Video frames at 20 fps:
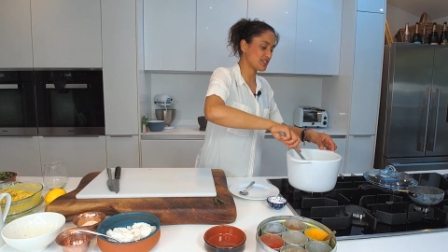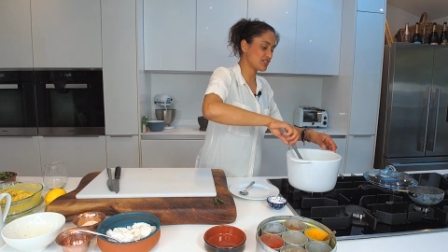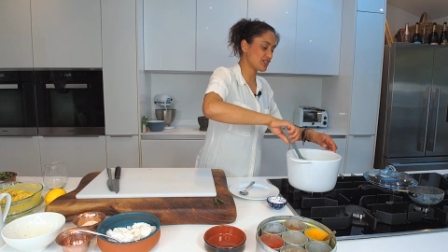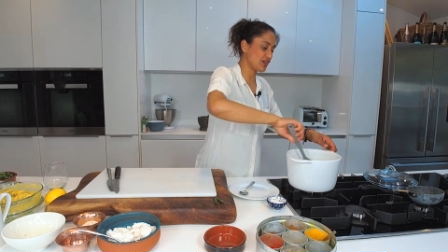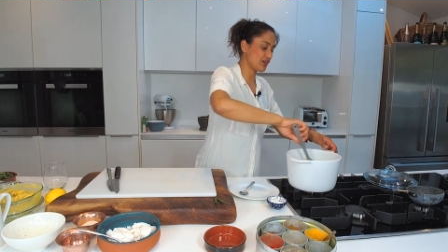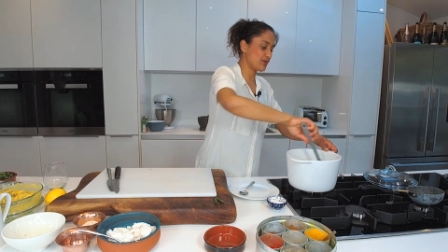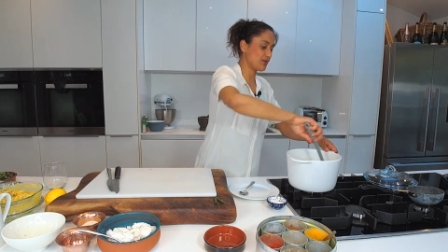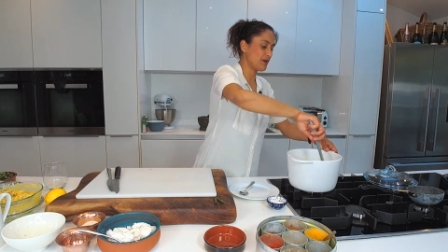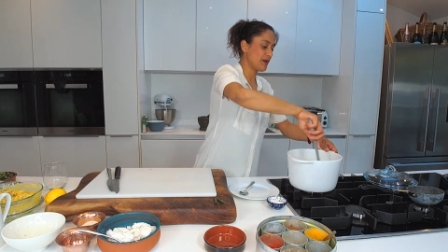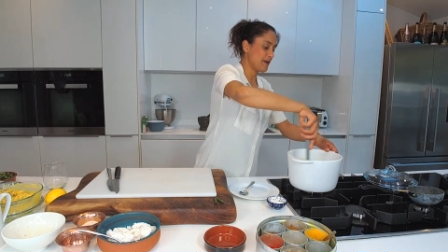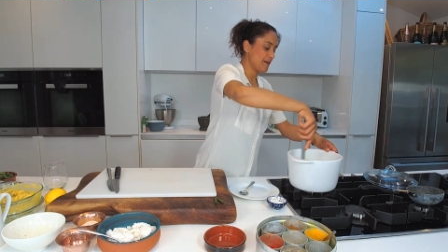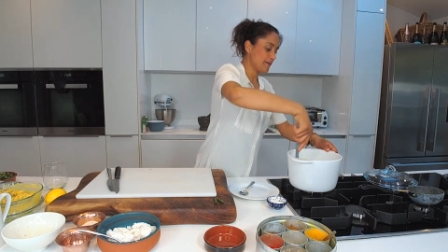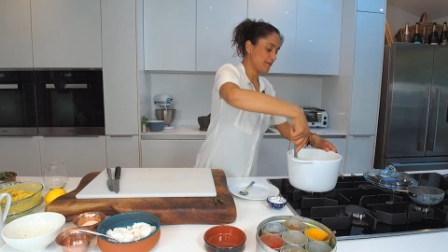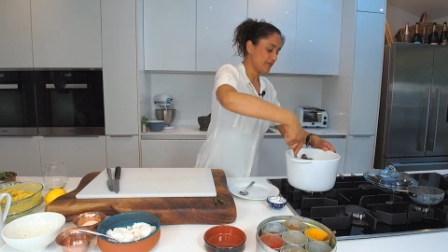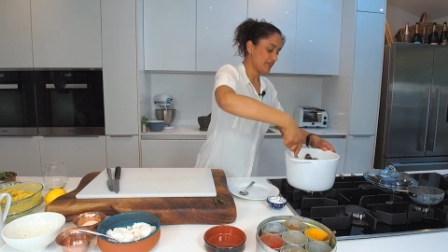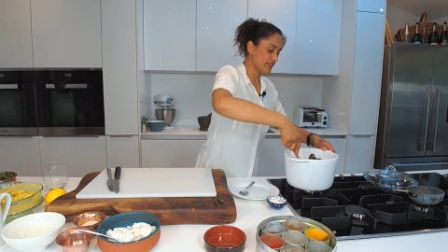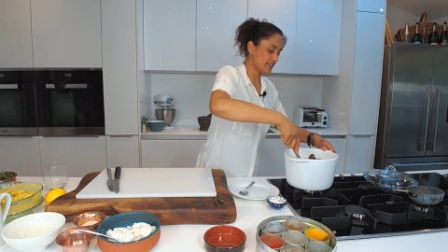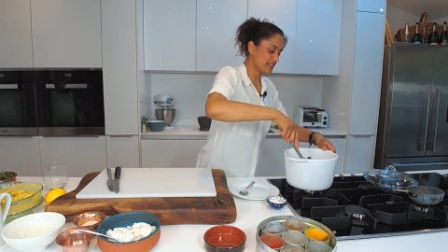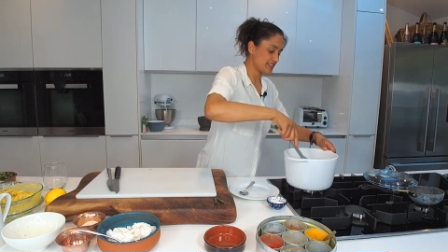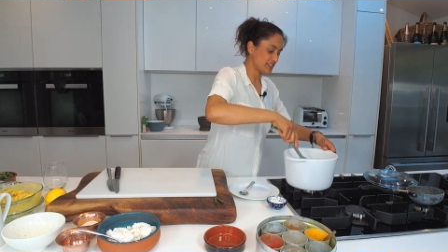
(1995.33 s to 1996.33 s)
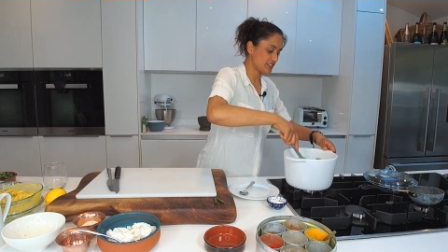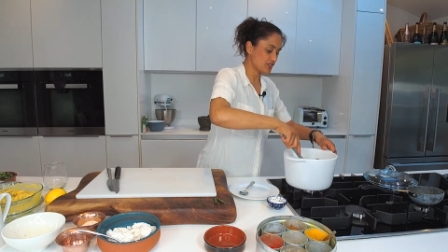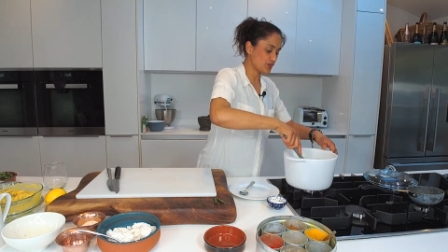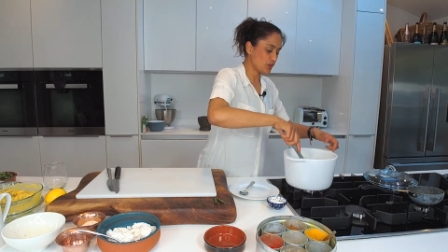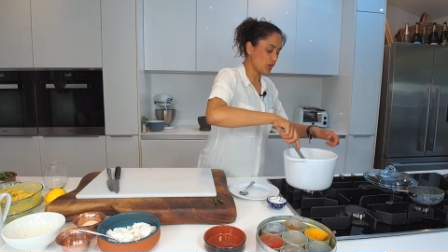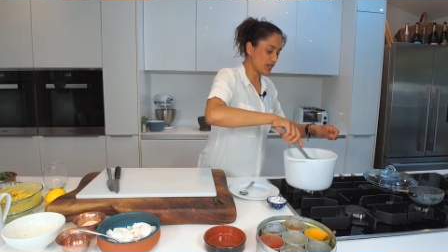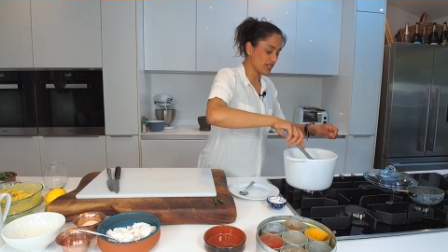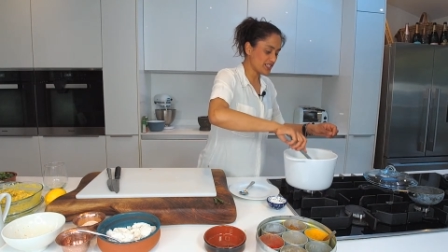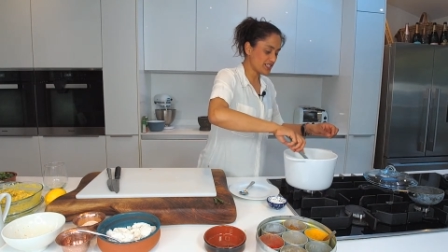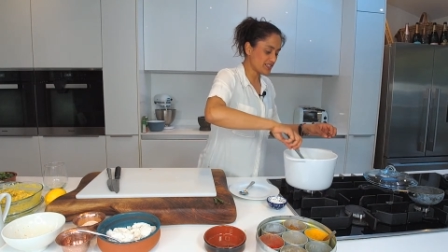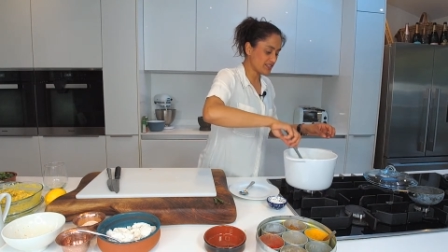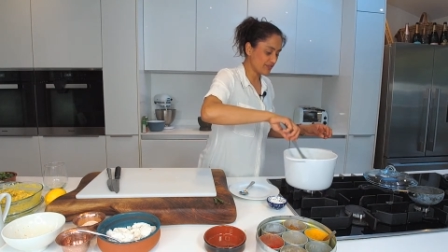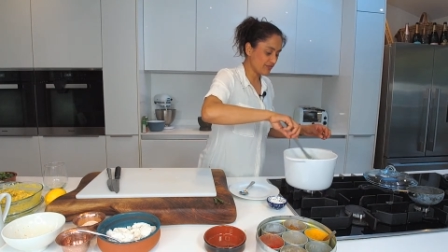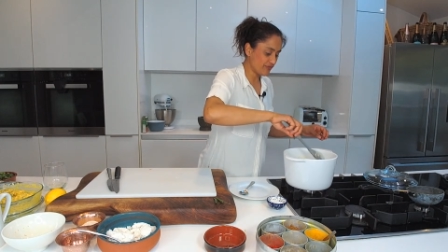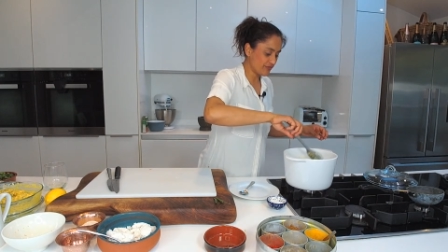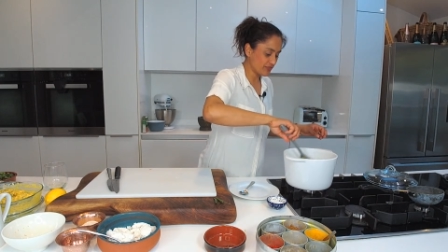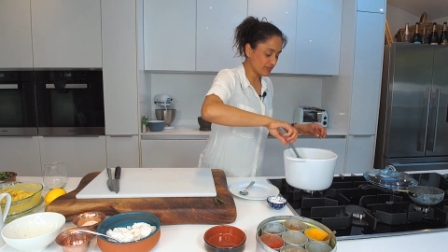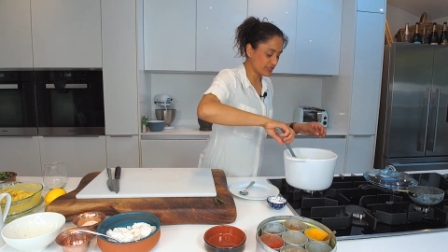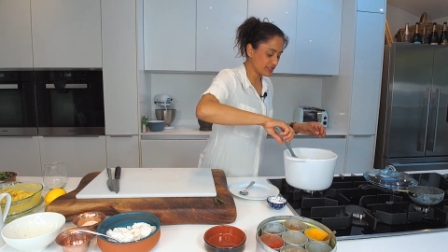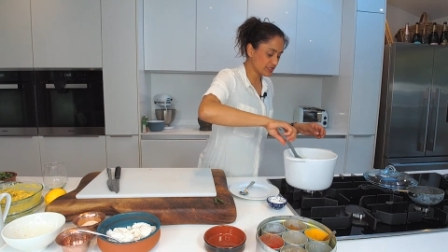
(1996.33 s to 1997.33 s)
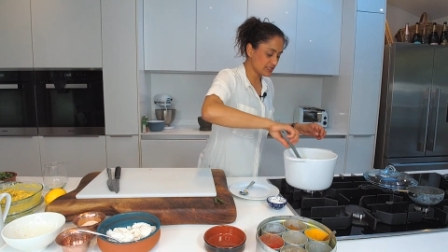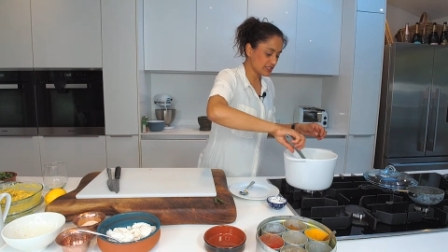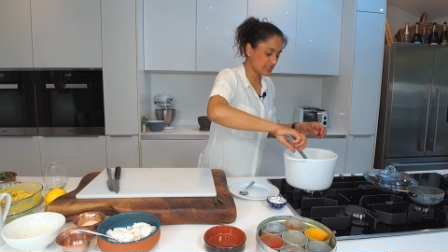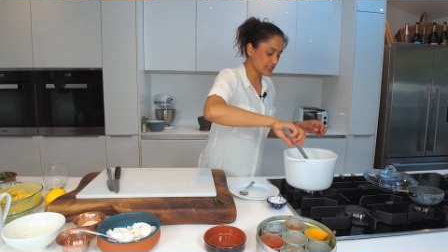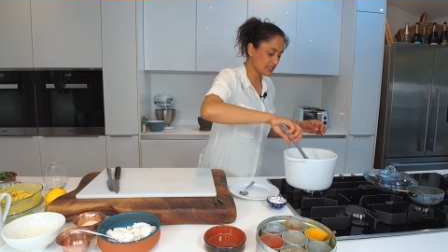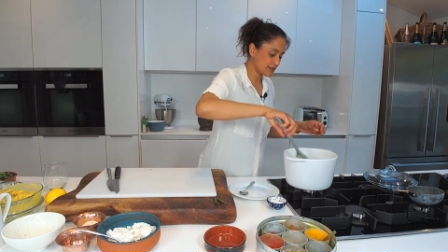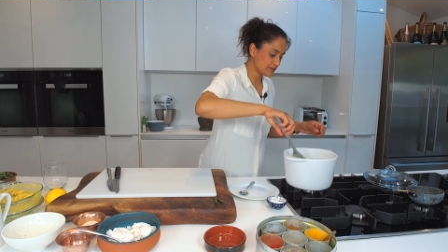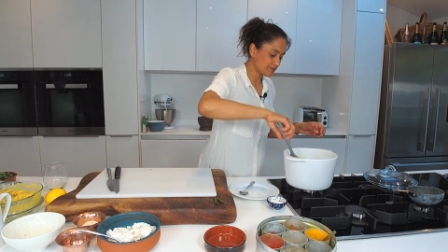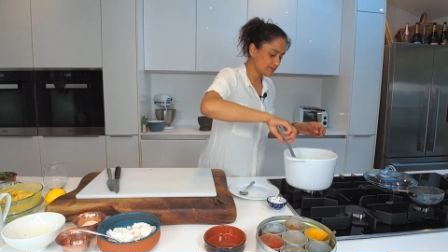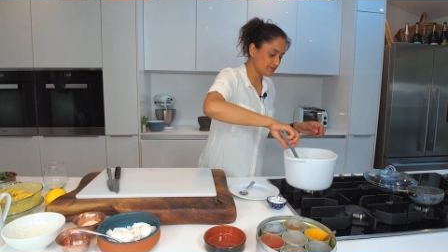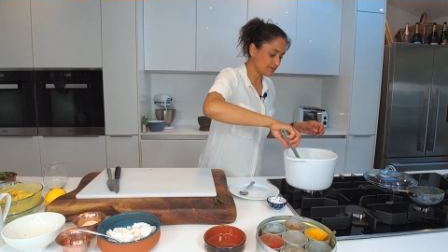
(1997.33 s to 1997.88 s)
So this is quite different